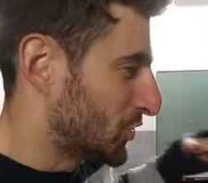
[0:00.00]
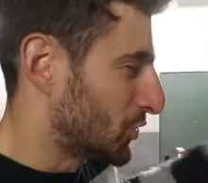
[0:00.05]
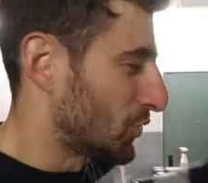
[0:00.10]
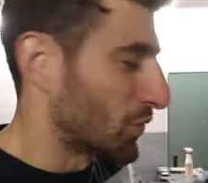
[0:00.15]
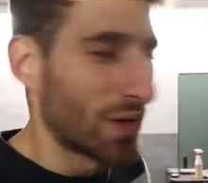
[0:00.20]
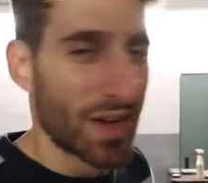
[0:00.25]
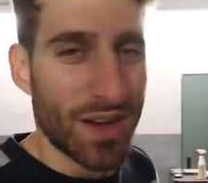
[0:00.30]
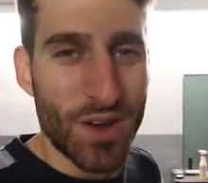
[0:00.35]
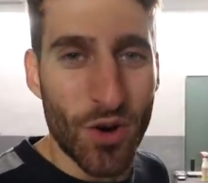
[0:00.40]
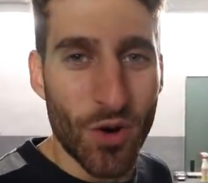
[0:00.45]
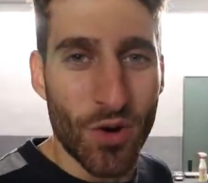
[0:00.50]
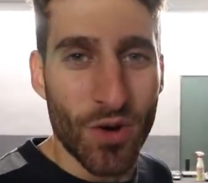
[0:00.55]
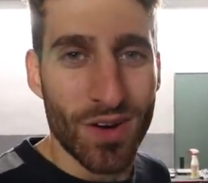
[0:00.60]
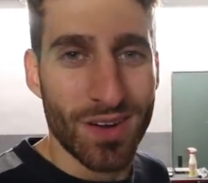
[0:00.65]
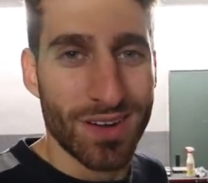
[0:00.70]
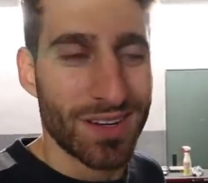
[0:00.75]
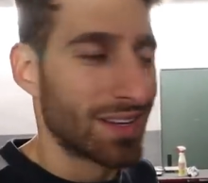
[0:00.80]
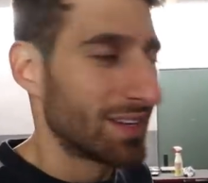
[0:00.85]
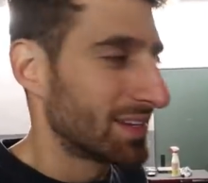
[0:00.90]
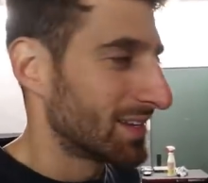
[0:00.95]
to
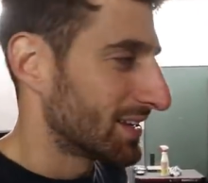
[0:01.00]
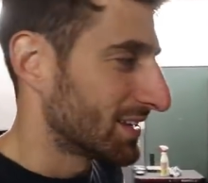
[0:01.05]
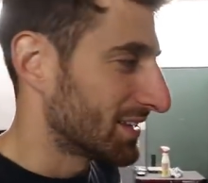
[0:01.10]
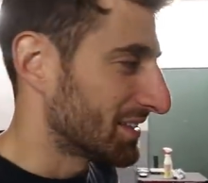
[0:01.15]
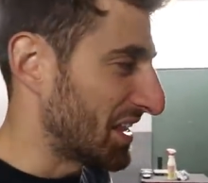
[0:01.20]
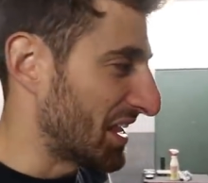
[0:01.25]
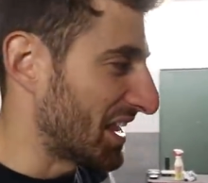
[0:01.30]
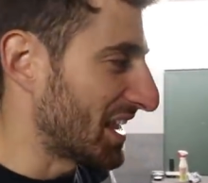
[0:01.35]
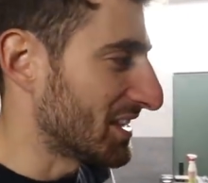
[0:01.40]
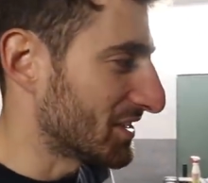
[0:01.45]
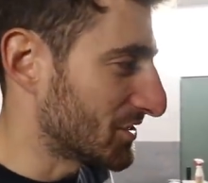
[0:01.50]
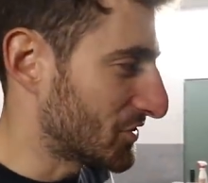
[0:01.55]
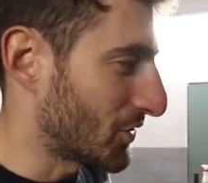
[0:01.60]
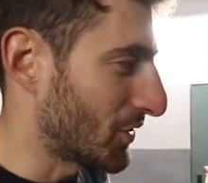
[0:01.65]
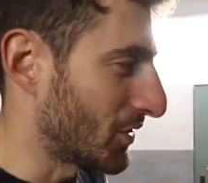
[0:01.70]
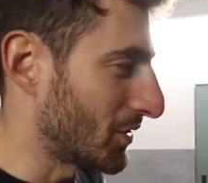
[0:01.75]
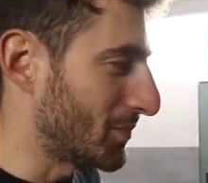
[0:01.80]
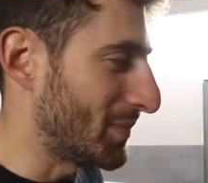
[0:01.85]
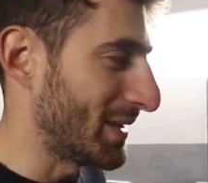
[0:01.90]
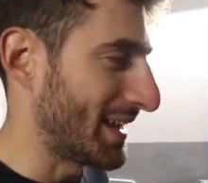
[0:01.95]
record the
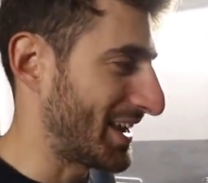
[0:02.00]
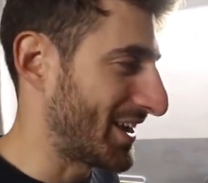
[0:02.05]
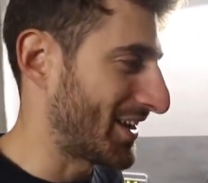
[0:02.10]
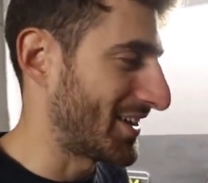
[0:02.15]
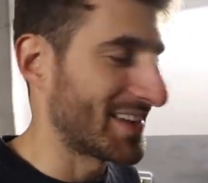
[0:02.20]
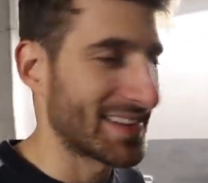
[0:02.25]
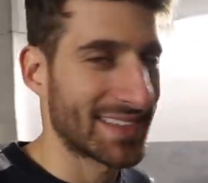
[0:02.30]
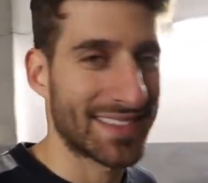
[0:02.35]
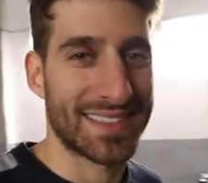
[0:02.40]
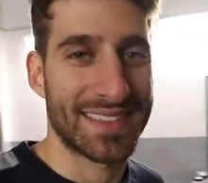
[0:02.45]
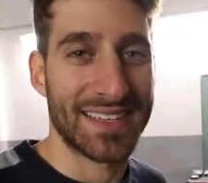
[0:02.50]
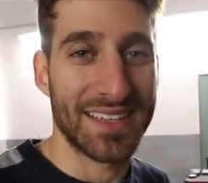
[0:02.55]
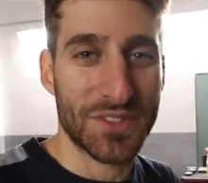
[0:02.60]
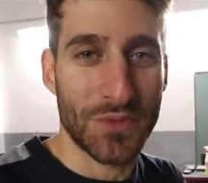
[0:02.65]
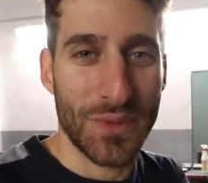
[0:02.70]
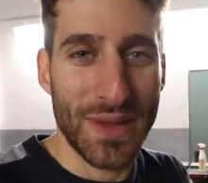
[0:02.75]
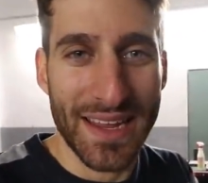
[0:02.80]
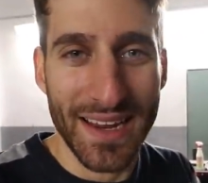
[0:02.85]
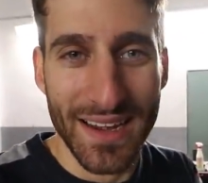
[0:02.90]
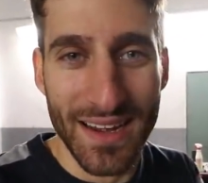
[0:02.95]
intro, because this
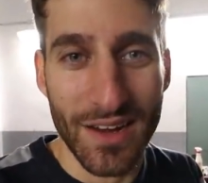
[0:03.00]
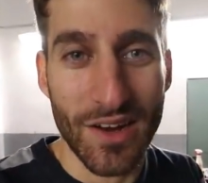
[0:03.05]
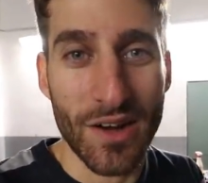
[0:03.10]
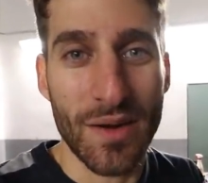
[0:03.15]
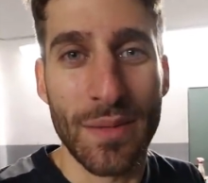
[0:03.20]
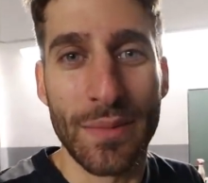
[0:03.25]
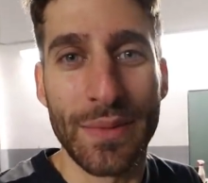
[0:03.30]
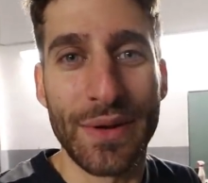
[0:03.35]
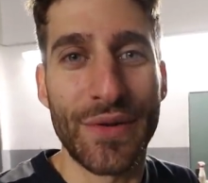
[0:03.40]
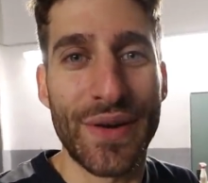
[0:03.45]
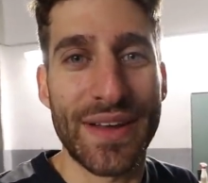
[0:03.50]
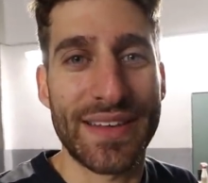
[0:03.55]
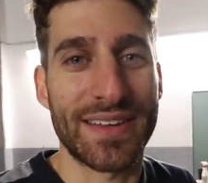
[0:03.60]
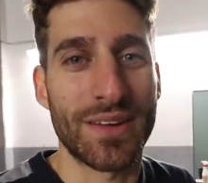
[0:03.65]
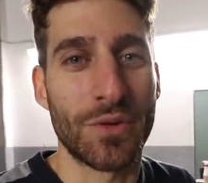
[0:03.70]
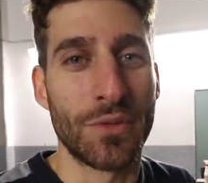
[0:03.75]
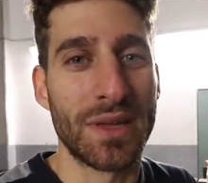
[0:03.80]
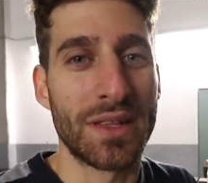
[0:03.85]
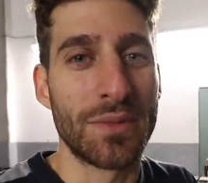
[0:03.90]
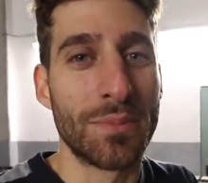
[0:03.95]
weekend I'm gonna be
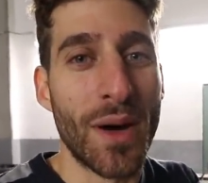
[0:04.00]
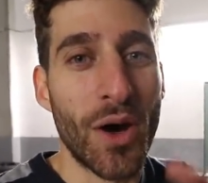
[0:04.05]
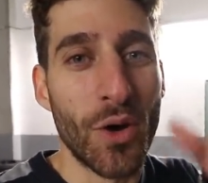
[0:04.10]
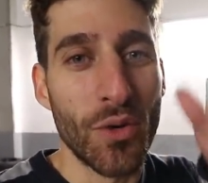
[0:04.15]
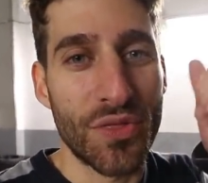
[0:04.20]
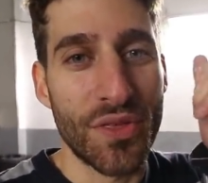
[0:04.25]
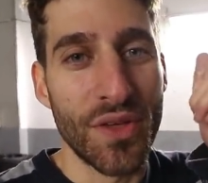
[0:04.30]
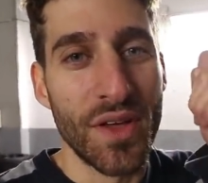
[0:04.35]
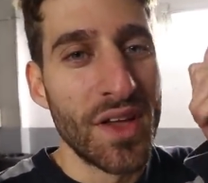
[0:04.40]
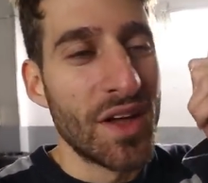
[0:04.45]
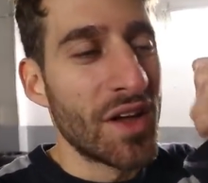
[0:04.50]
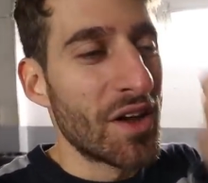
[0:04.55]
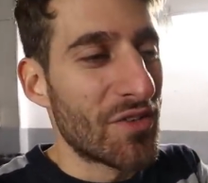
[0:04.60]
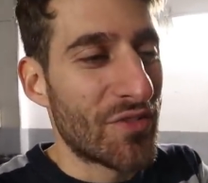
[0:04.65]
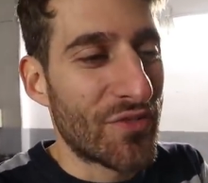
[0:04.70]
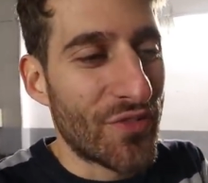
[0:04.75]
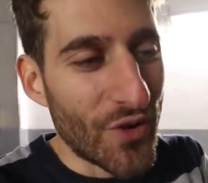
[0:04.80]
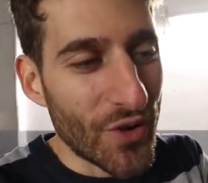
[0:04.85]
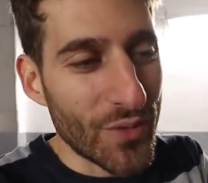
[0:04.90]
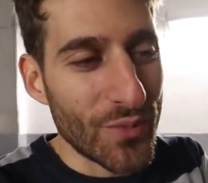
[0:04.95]
racing with both
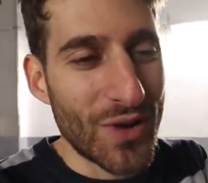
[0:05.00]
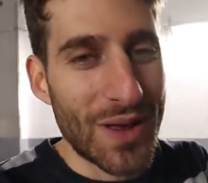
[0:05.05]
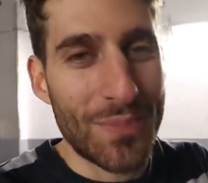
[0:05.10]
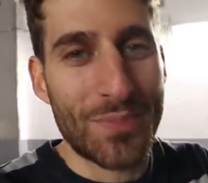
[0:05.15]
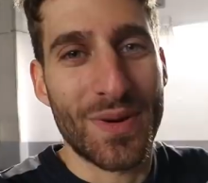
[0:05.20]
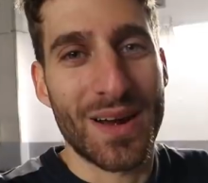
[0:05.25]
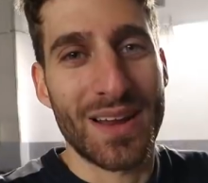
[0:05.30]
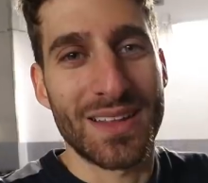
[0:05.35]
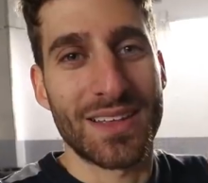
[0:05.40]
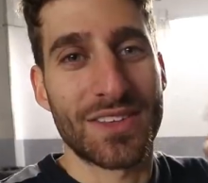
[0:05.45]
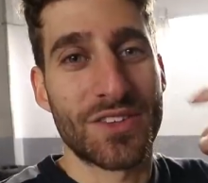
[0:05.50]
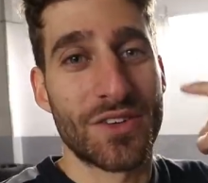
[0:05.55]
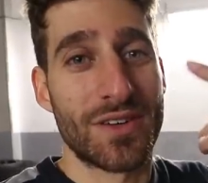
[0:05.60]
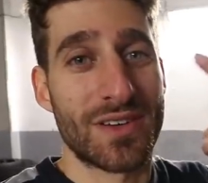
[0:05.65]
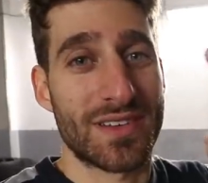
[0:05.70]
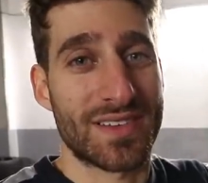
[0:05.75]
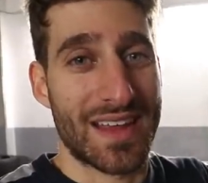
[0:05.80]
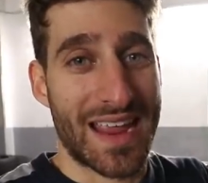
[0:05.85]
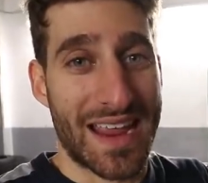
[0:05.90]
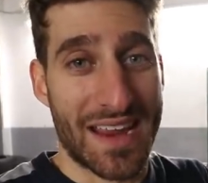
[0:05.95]
Formula
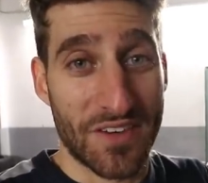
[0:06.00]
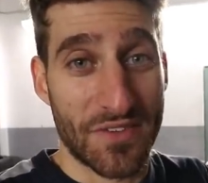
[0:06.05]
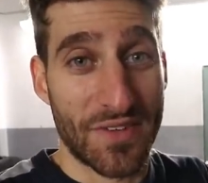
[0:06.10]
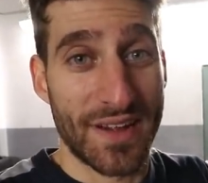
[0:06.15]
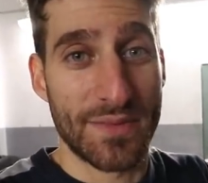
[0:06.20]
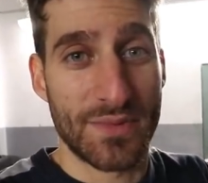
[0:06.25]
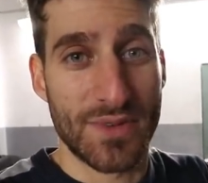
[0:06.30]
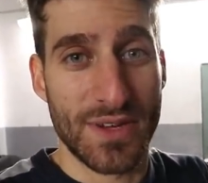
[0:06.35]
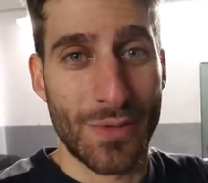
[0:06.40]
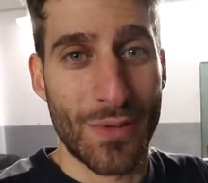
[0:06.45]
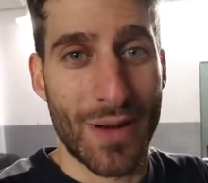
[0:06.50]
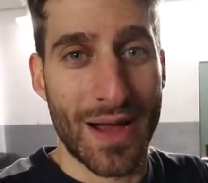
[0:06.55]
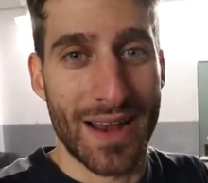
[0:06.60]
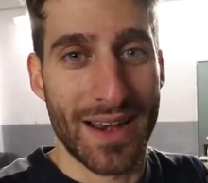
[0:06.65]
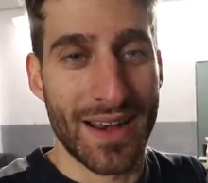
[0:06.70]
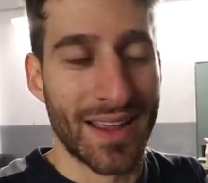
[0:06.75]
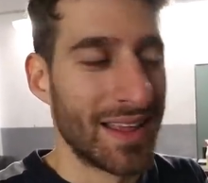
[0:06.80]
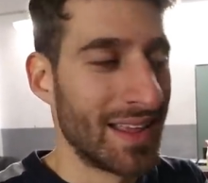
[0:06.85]
Predators and Grip G1.